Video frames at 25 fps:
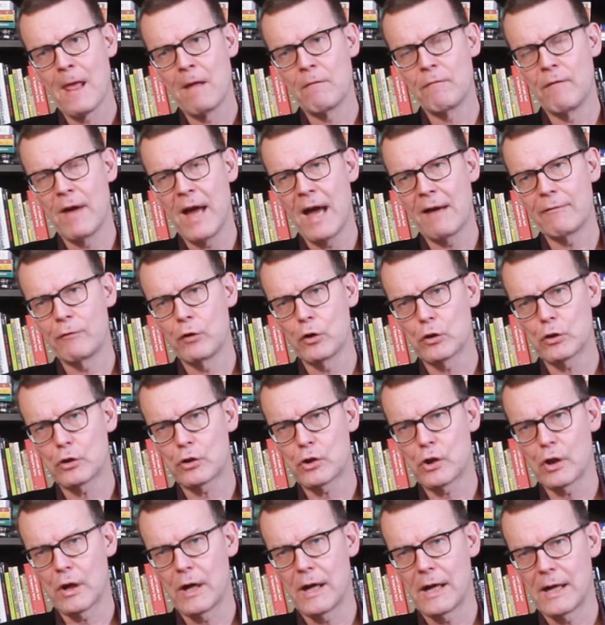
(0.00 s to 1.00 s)
they have
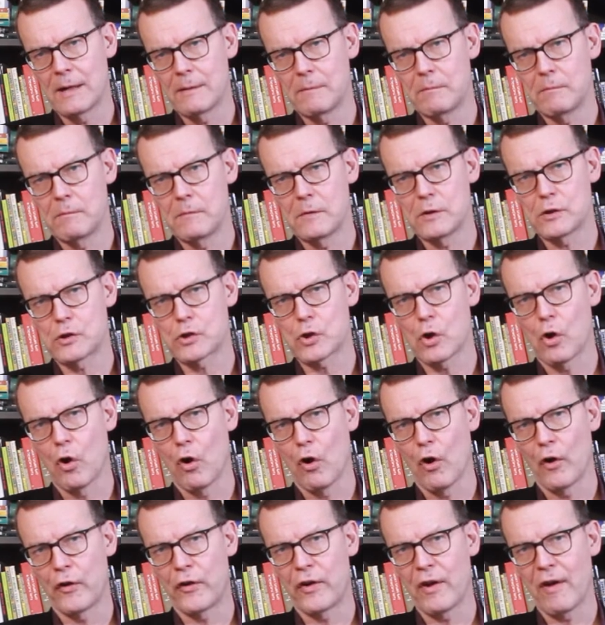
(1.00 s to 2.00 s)
not
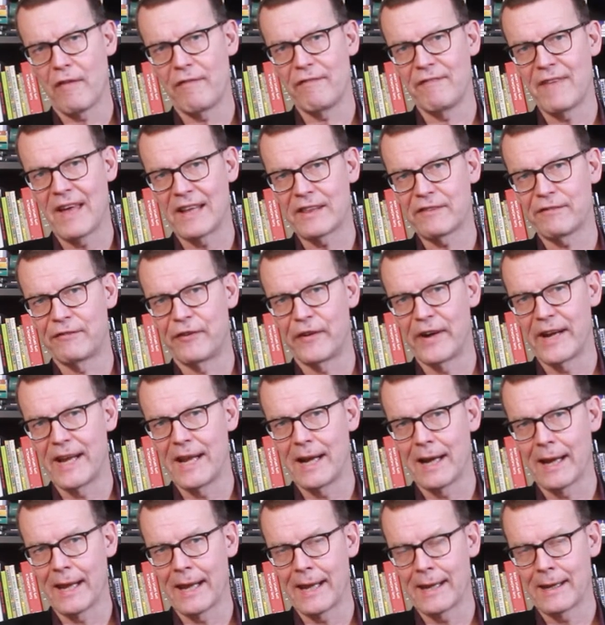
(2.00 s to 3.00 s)
scored that
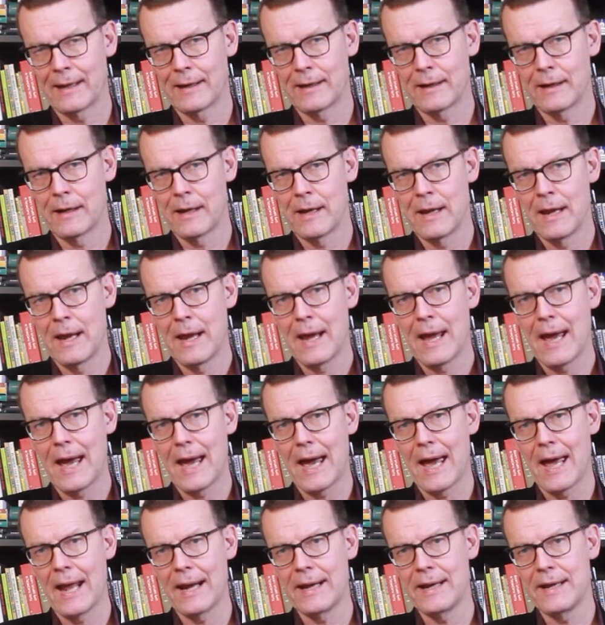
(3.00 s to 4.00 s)
freely,
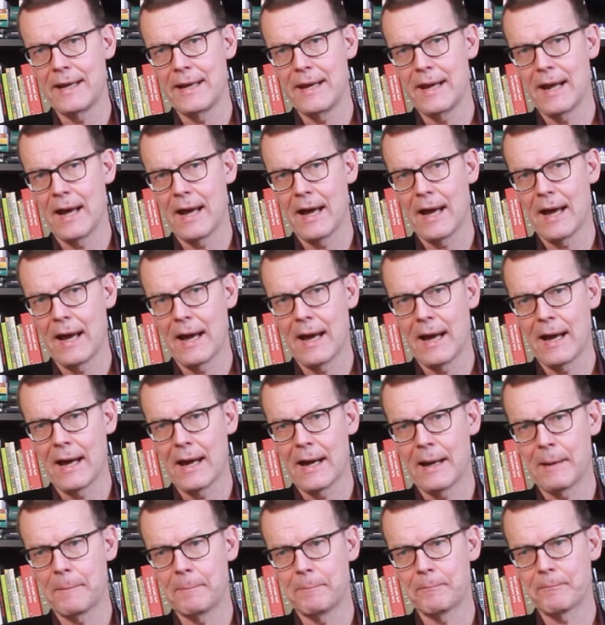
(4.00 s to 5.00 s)
and
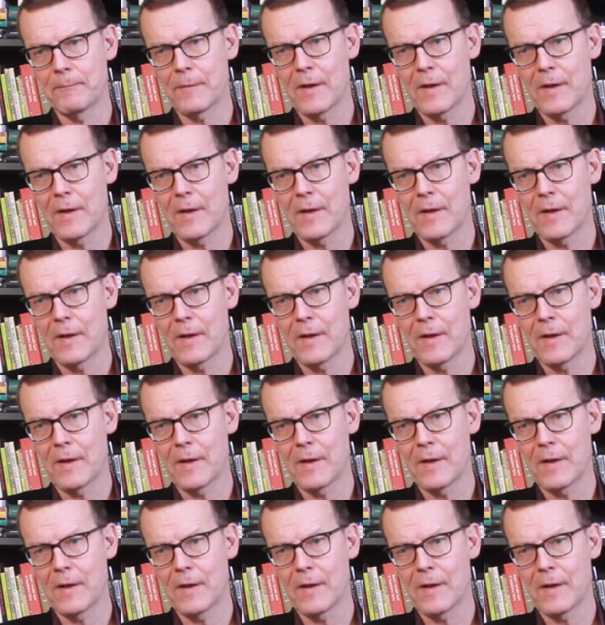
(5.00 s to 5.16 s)
their